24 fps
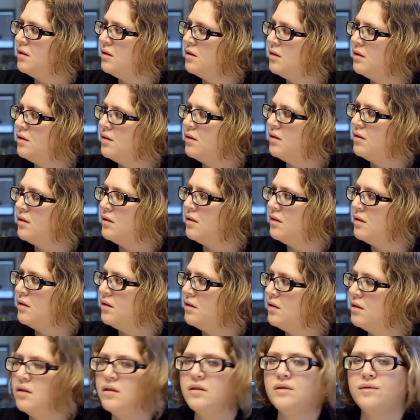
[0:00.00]

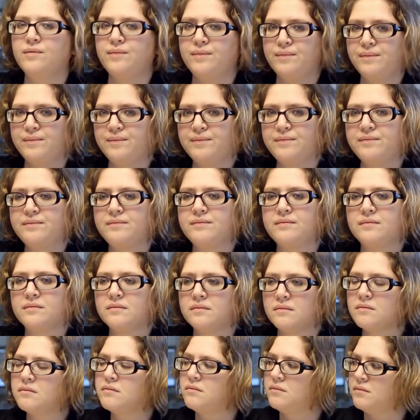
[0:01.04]

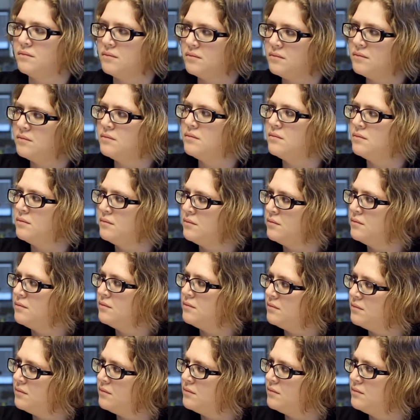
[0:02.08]

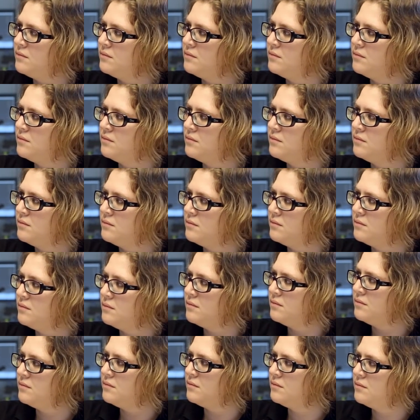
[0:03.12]

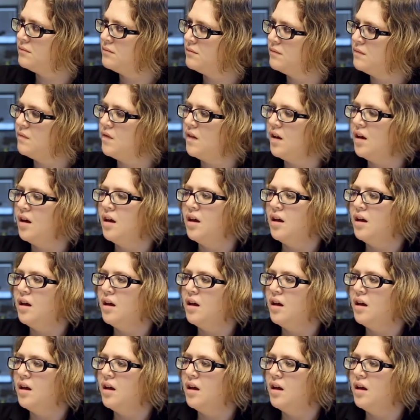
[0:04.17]
The person shown says nothing.